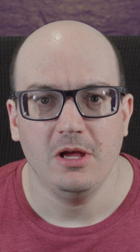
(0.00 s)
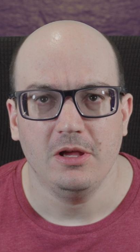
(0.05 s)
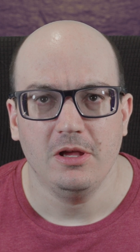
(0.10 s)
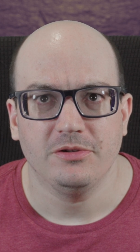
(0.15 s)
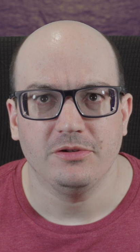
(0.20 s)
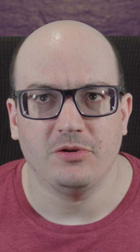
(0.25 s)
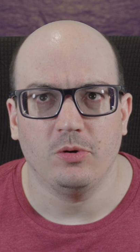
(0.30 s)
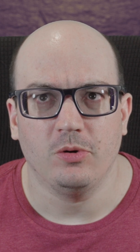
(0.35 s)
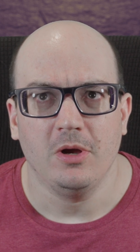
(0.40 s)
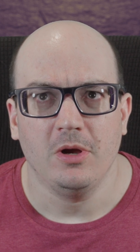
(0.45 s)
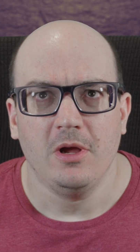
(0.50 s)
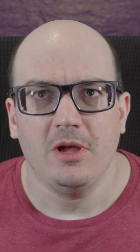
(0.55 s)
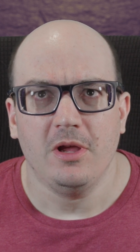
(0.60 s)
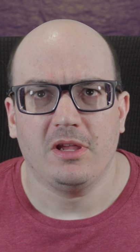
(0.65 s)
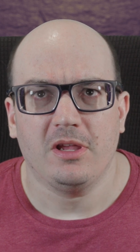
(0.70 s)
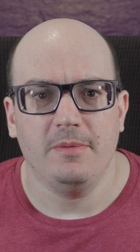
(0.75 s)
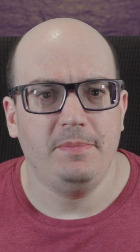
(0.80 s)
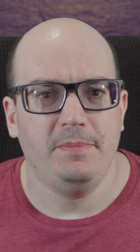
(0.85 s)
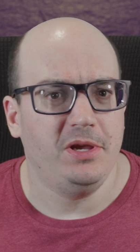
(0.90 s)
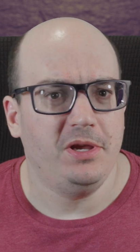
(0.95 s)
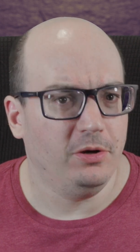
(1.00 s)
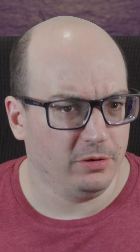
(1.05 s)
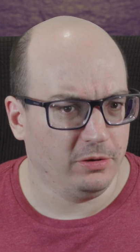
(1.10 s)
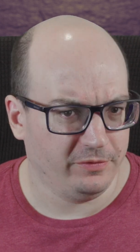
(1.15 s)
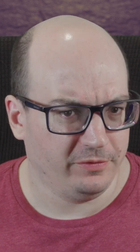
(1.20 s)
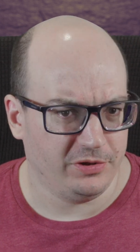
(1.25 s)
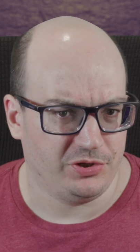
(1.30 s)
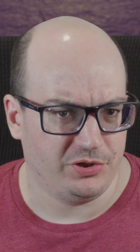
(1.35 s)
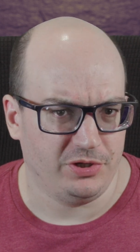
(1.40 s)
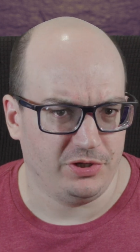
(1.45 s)
So, computer
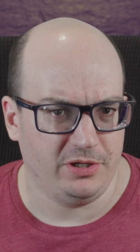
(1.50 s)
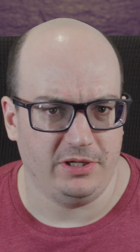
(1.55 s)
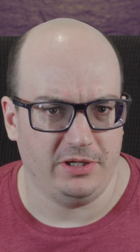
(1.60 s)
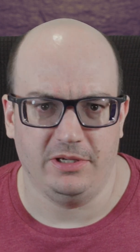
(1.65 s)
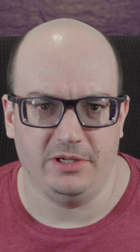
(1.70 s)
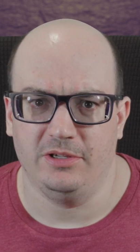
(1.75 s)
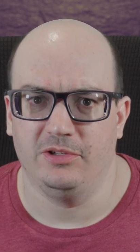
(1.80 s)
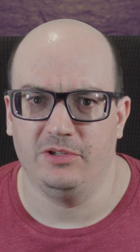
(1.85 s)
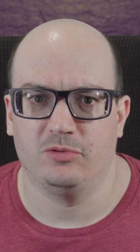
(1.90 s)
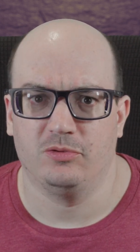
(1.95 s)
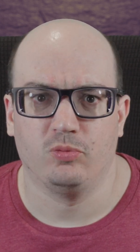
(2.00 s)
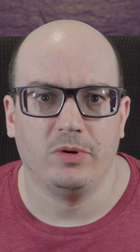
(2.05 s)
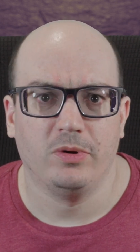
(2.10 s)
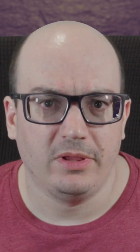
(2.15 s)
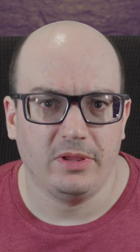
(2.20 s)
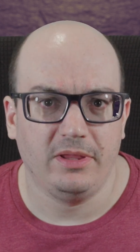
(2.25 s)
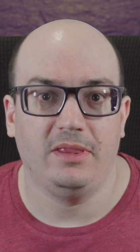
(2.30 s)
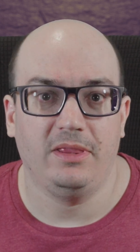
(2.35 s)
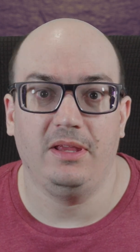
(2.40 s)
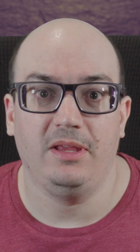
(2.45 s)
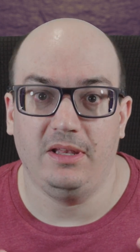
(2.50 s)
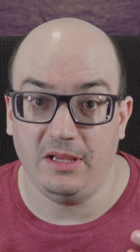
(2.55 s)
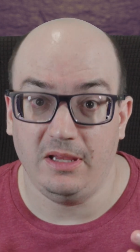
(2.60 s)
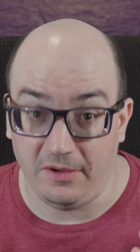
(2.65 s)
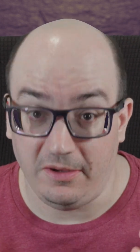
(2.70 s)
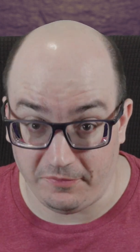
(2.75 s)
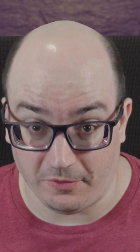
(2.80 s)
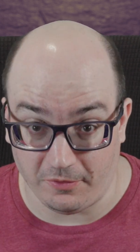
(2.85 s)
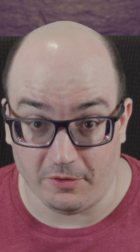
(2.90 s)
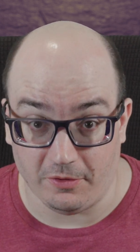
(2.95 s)
vision is really the
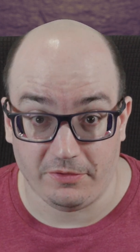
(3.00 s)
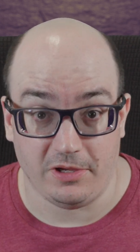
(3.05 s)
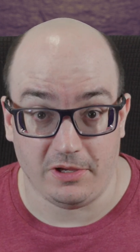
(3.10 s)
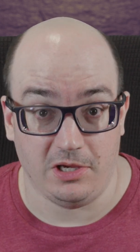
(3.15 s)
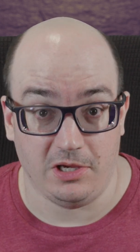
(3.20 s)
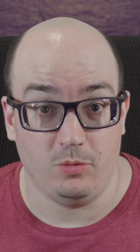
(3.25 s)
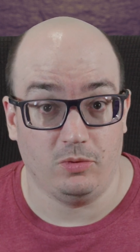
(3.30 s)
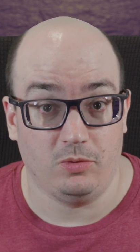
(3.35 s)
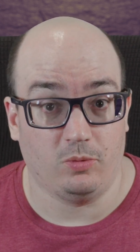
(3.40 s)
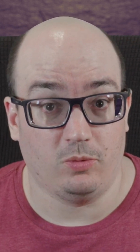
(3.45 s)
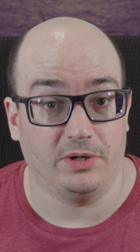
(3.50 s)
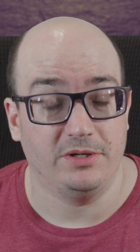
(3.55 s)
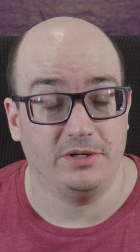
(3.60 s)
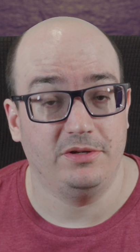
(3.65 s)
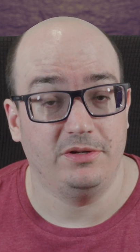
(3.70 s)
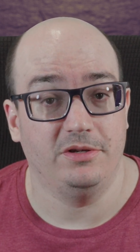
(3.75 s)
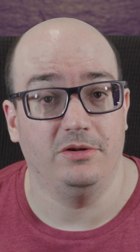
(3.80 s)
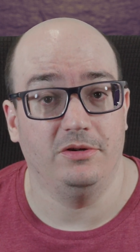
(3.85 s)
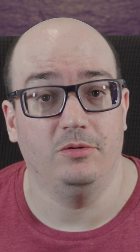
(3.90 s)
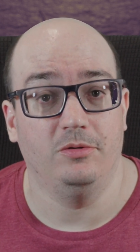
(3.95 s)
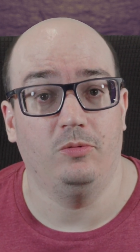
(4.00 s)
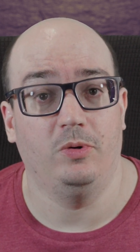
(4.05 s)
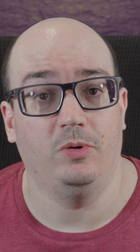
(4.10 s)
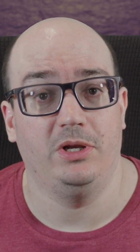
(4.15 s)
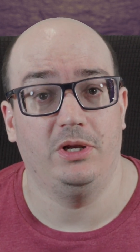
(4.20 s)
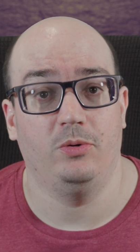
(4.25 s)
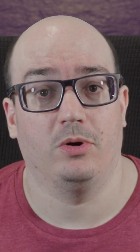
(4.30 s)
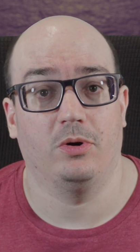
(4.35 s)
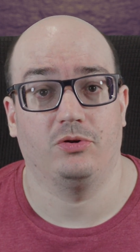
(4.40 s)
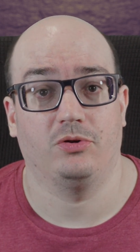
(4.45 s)
default that you would want to do when
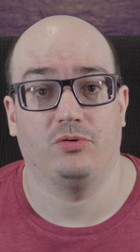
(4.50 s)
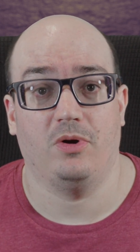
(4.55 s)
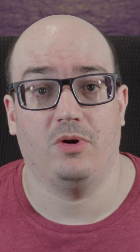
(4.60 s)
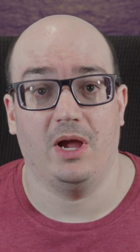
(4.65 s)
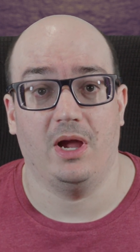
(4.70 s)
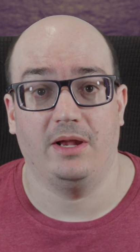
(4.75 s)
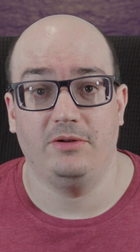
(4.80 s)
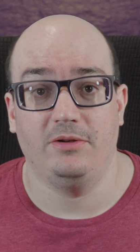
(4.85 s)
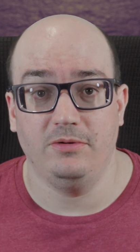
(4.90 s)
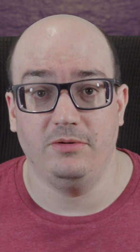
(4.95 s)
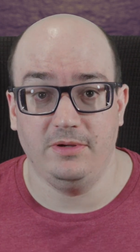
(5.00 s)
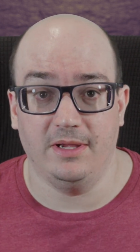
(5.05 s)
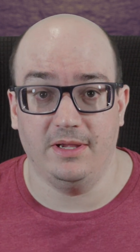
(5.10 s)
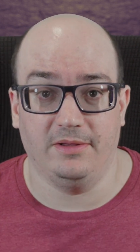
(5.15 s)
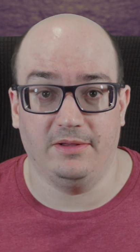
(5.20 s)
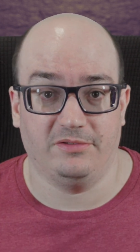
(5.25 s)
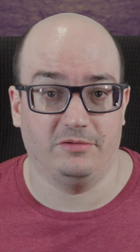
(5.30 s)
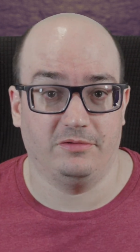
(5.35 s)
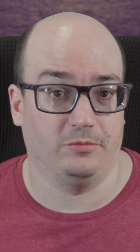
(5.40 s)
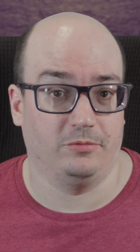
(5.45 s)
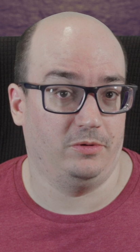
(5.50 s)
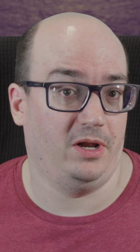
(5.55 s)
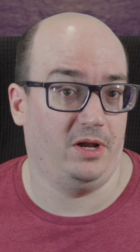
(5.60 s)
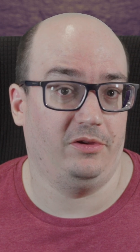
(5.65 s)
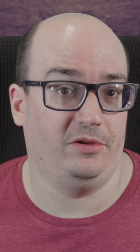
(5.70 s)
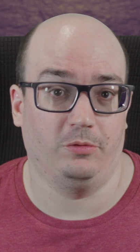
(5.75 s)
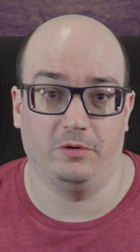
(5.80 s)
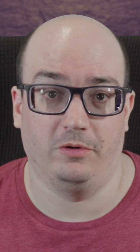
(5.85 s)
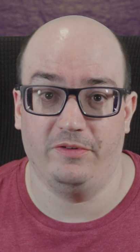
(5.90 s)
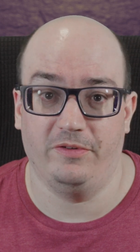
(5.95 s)
you are trying to get sort any
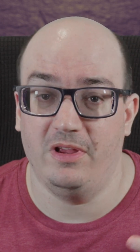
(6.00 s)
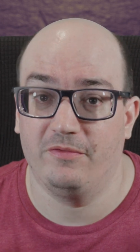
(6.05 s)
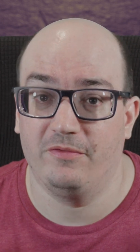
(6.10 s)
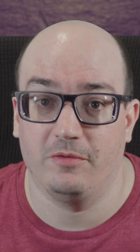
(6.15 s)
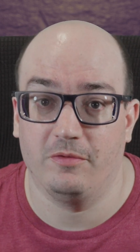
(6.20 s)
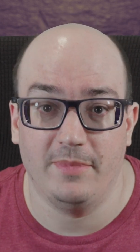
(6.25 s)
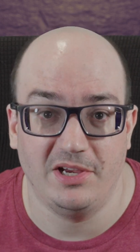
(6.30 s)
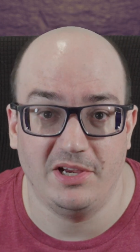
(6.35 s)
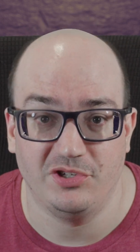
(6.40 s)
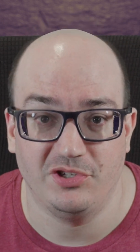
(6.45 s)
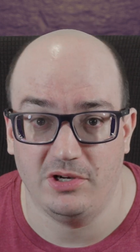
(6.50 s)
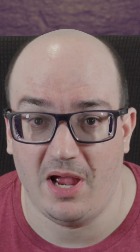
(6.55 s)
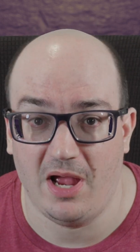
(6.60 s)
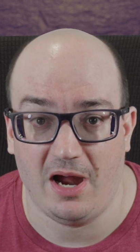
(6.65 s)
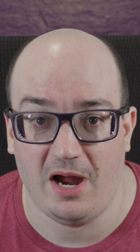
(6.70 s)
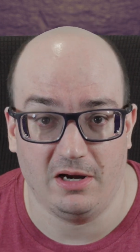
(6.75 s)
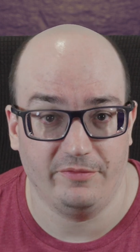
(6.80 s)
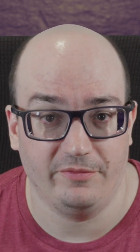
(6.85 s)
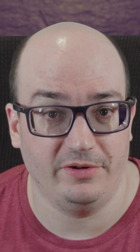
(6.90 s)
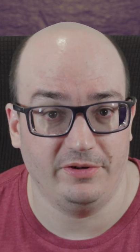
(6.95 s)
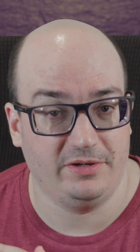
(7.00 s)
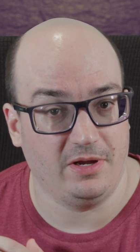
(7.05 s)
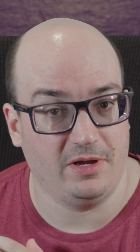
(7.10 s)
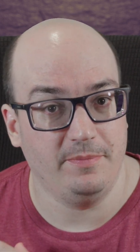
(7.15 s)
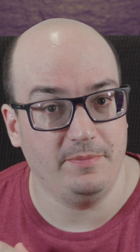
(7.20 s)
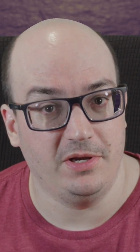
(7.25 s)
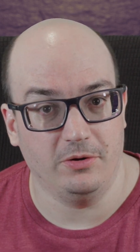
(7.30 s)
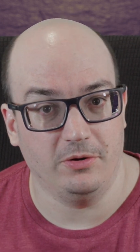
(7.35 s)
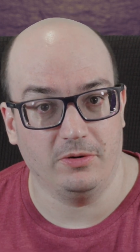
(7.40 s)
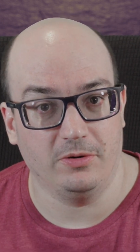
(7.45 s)
sort of information out of a
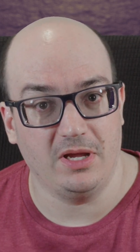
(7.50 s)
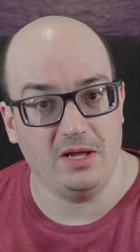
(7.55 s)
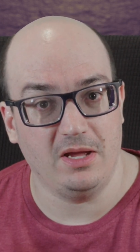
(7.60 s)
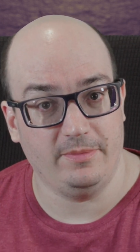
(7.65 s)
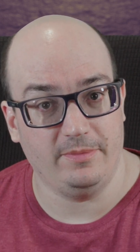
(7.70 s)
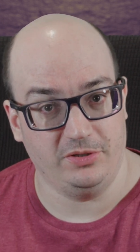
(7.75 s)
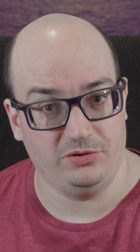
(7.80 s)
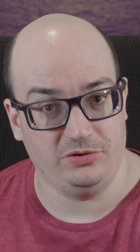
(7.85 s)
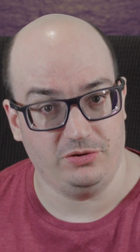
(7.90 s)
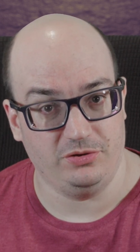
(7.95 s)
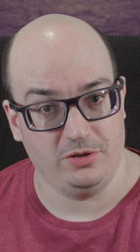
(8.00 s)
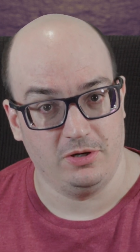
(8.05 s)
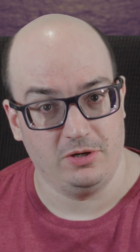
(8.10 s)
computer image,